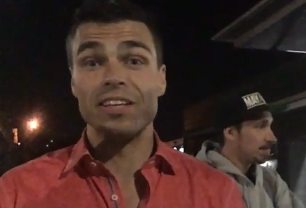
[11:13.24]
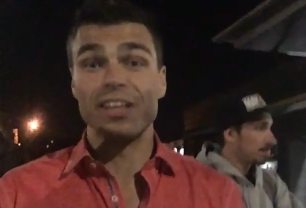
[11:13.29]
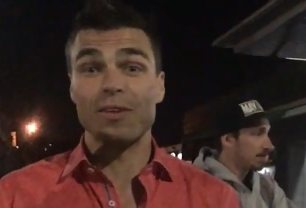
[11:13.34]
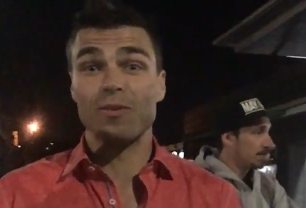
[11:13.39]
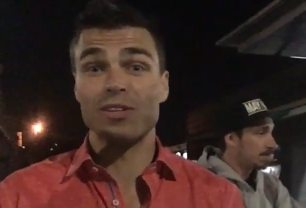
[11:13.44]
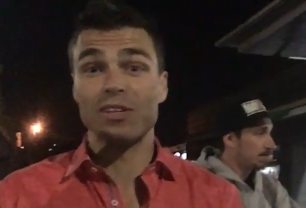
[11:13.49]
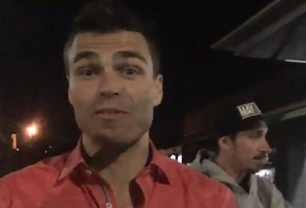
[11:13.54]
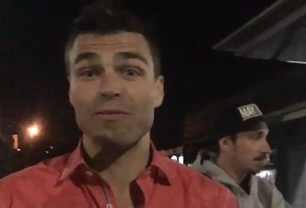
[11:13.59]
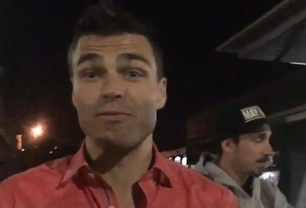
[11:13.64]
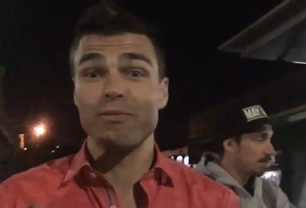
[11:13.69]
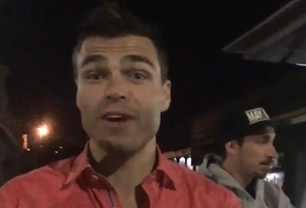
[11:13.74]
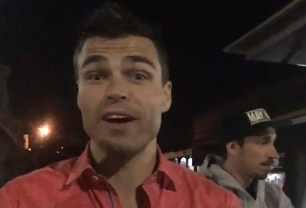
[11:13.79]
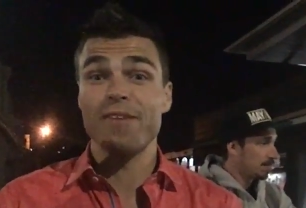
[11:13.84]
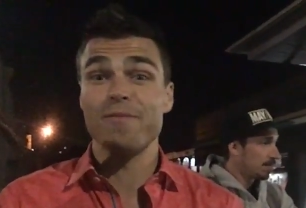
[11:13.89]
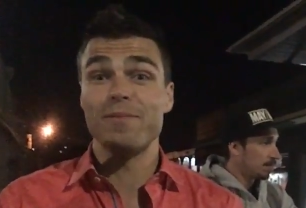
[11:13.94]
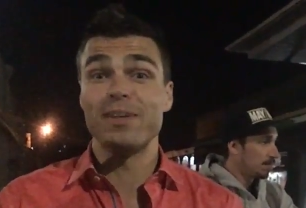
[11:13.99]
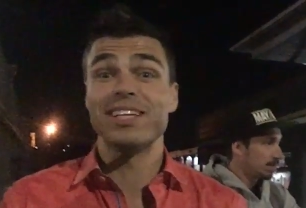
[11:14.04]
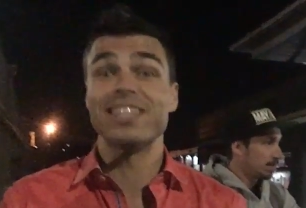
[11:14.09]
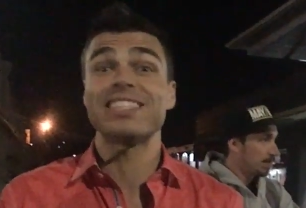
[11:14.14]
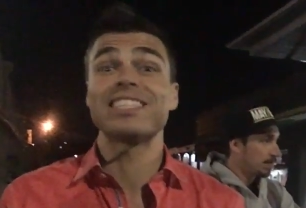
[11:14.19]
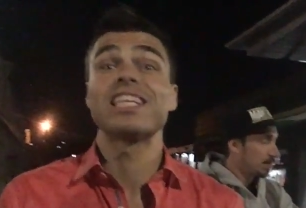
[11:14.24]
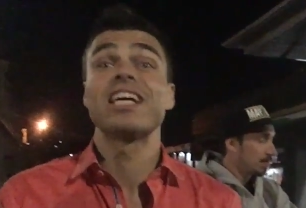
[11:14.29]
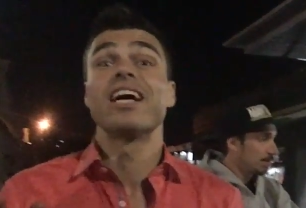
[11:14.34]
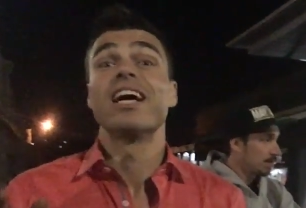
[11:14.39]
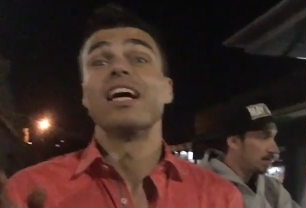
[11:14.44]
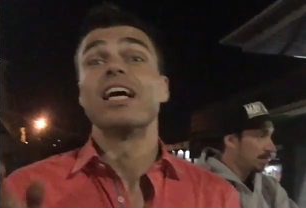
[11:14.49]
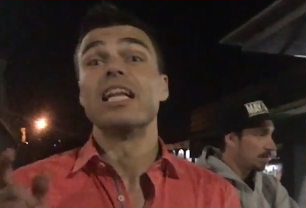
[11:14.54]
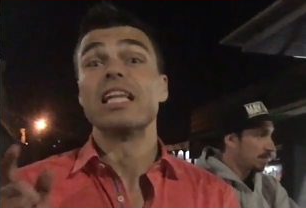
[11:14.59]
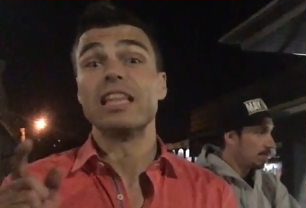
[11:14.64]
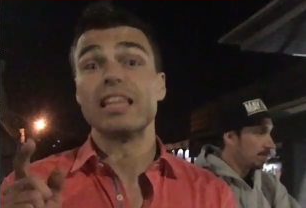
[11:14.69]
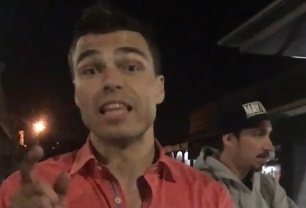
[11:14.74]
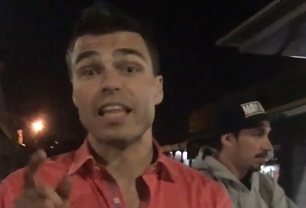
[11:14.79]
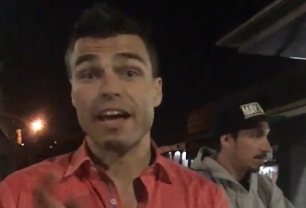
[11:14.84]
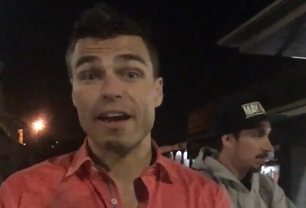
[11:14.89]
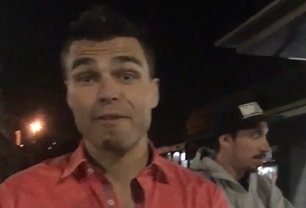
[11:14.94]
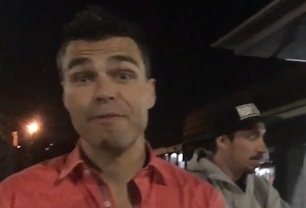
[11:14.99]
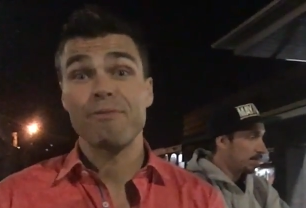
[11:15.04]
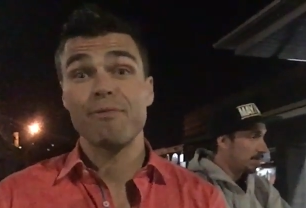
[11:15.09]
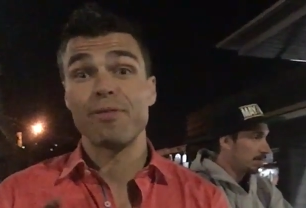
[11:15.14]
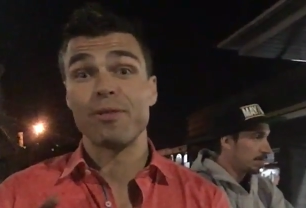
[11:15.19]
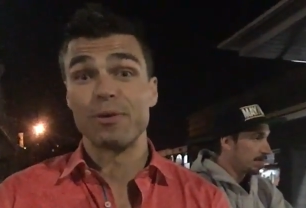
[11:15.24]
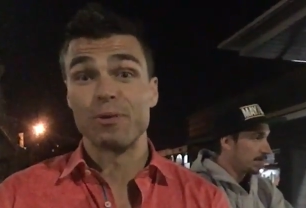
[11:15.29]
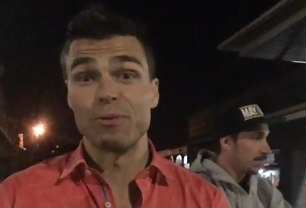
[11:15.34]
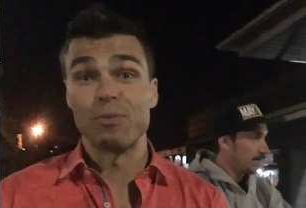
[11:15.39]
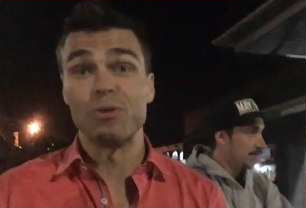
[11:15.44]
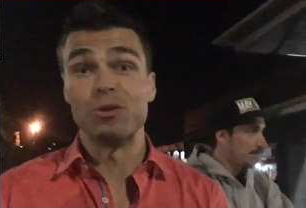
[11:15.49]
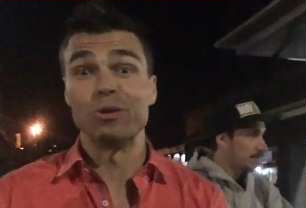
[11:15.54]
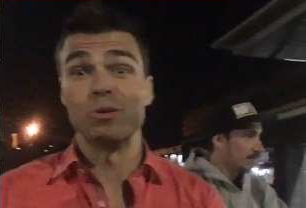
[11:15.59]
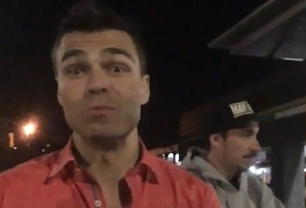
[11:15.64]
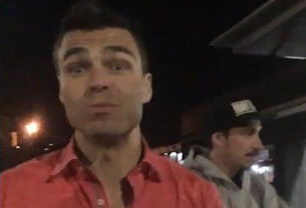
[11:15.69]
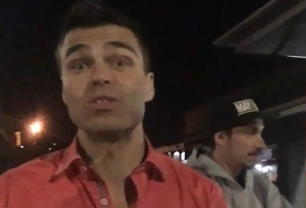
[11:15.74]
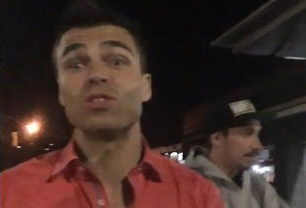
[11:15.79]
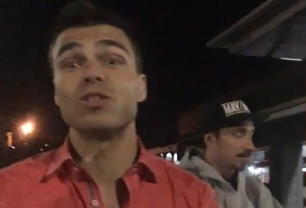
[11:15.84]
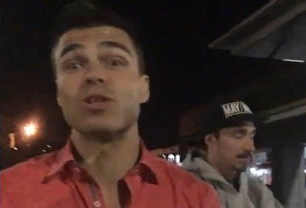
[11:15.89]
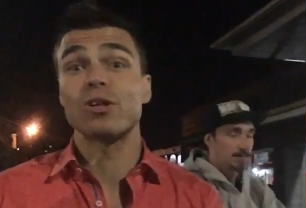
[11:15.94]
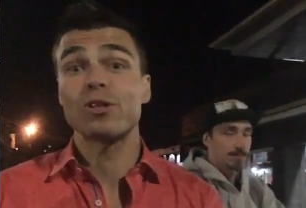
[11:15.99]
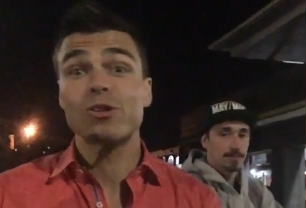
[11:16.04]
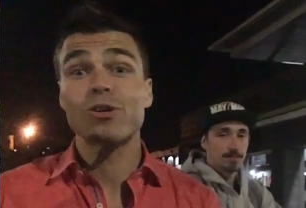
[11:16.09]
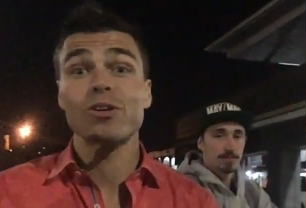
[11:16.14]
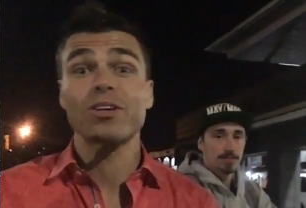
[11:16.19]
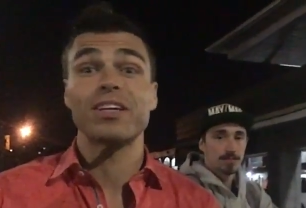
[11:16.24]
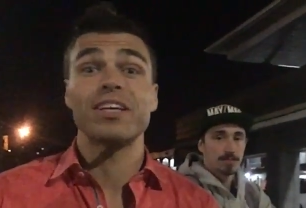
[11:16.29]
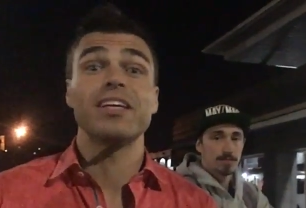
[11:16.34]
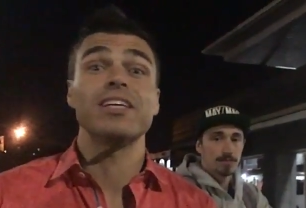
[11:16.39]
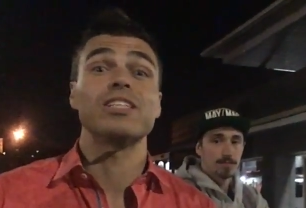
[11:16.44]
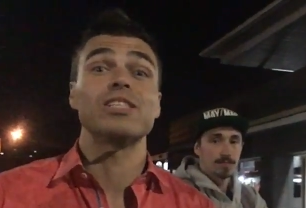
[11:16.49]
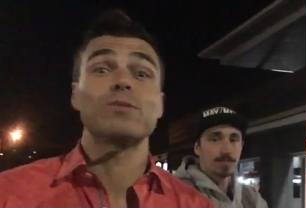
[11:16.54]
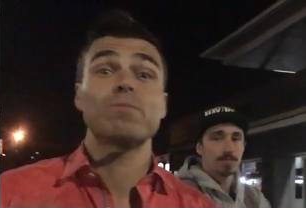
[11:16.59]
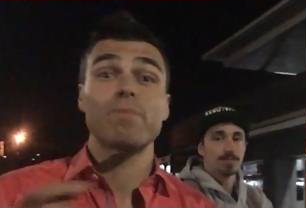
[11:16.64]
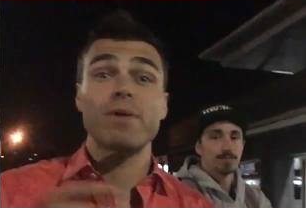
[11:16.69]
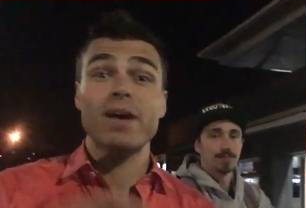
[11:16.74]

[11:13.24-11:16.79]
Speaker 1: like within 5 minutes, left their rooms, took their kids,